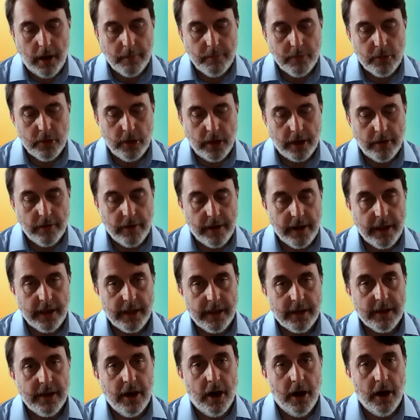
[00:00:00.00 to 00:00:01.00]

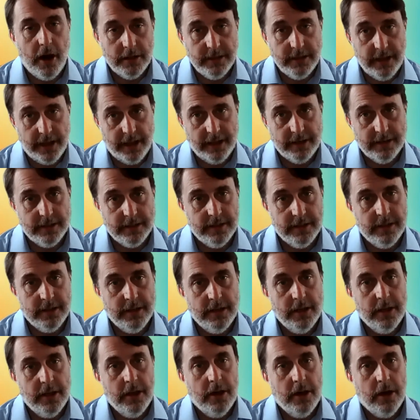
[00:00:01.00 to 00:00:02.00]
generating content
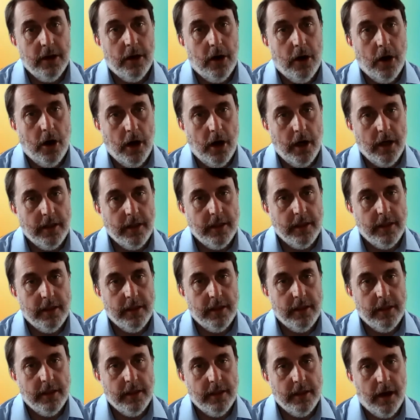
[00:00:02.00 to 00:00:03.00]
on